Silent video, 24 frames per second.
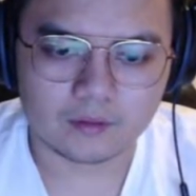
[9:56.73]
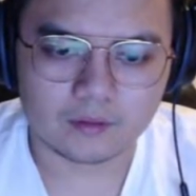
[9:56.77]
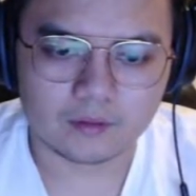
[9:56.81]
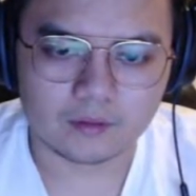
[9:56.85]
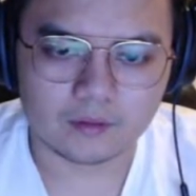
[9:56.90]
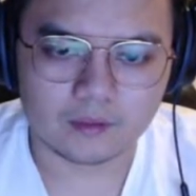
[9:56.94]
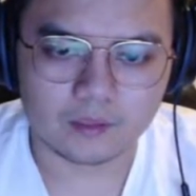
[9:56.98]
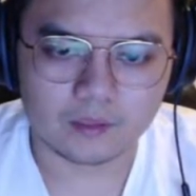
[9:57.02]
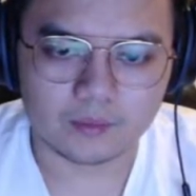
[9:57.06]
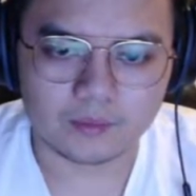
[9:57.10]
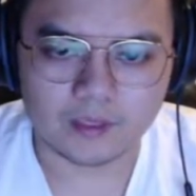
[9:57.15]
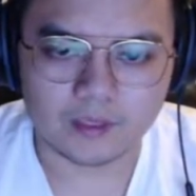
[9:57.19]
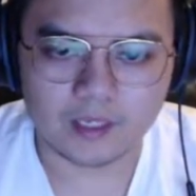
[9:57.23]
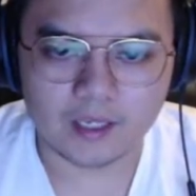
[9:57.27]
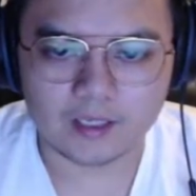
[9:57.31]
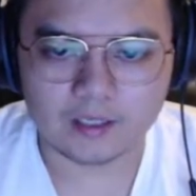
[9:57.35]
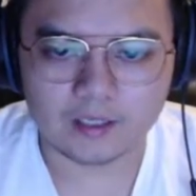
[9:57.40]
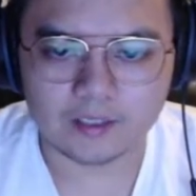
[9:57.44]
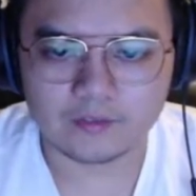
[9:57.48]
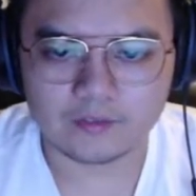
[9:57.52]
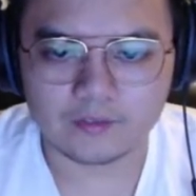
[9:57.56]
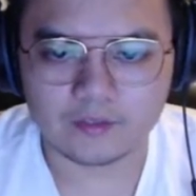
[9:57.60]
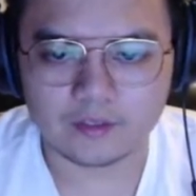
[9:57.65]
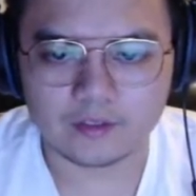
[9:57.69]
Yeah, we can't
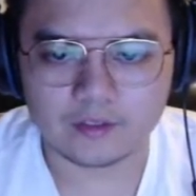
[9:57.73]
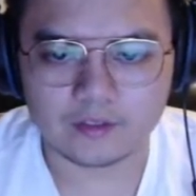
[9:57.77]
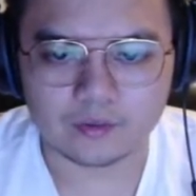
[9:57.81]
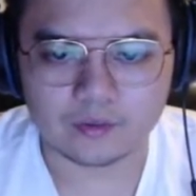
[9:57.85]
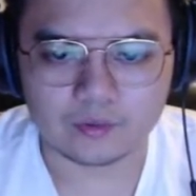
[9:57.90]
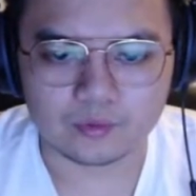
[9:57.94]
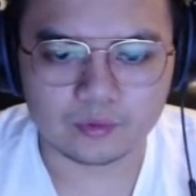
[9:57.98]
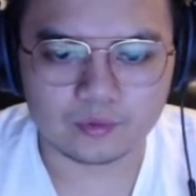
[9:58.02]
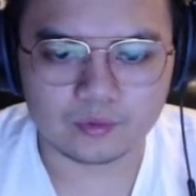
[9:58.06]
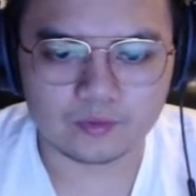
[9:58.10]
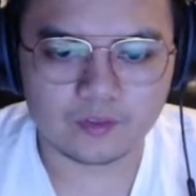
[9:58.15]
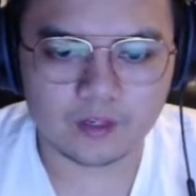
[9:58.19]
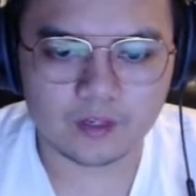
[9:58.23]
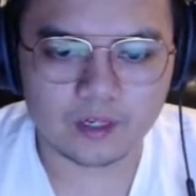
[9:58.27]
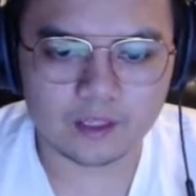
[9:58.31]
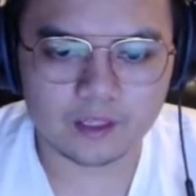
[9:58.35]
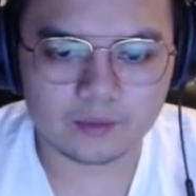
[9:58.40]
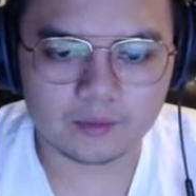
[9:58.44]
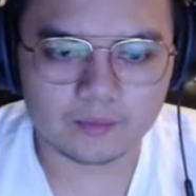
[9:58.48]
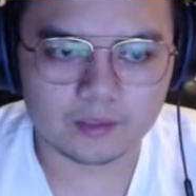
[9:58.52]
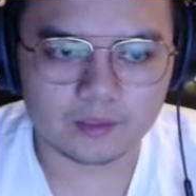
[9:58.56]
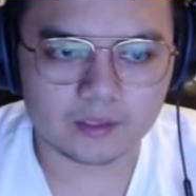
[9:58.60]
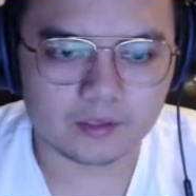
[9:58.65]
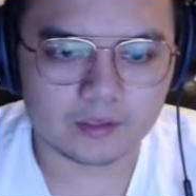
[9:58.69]
leave it in the root
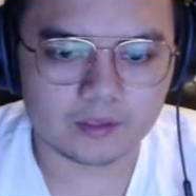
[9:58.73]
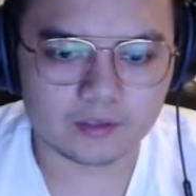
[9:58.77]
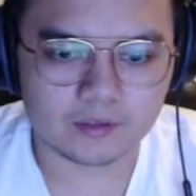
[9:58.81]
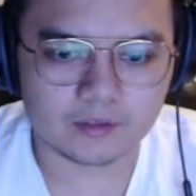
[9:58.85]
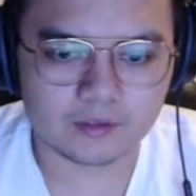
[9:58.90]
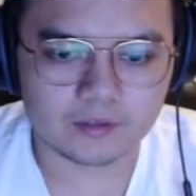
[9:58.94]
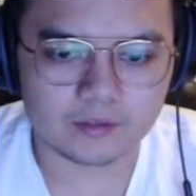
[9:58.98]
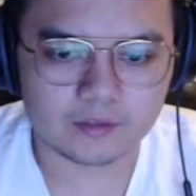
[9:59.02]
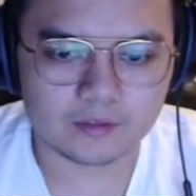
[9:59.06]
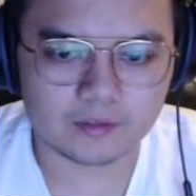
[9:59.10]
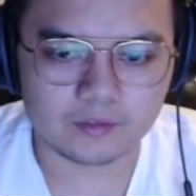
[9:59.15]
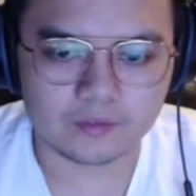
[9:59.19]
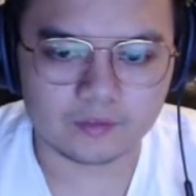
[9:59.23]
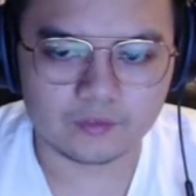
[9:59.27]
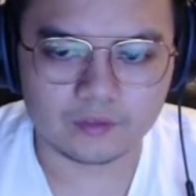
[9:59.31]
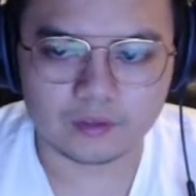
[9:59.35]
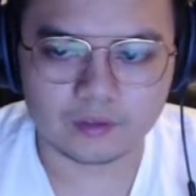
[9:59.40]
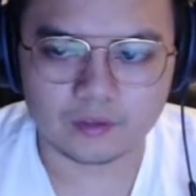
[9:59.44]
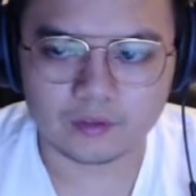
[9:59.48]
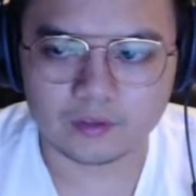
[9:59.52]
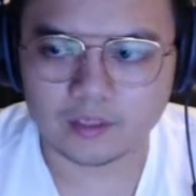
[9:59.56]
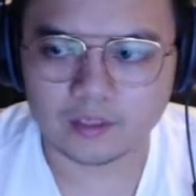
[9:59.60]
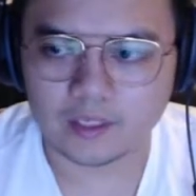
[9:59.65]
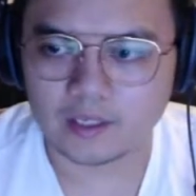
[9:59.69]
file because if you
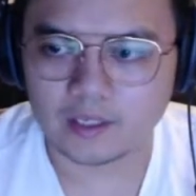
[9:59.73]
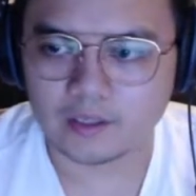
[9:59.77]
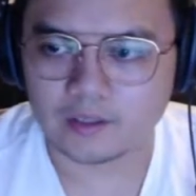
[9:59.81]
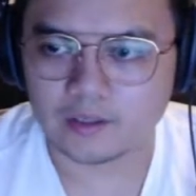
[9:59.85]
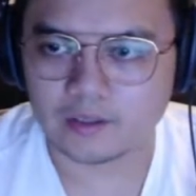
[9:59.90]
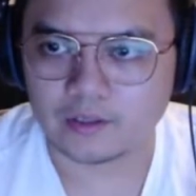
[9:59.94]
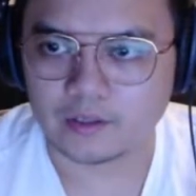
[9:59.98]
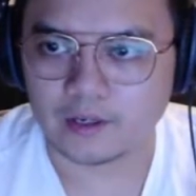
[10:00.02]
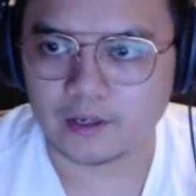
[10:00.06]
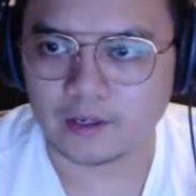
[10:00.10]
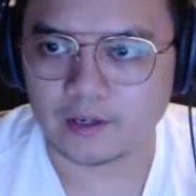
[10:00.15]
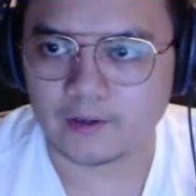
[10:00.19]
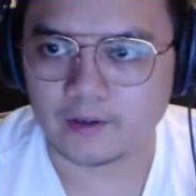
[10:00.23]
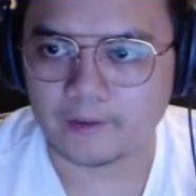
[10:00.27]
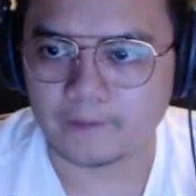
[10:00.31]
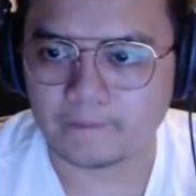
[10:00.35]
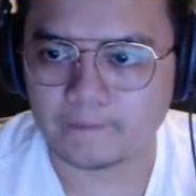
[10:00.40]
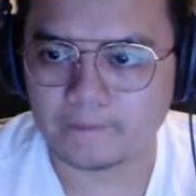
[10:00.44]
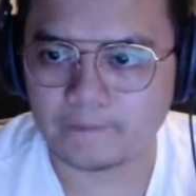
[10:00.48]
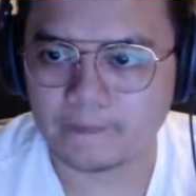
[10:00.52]
look at our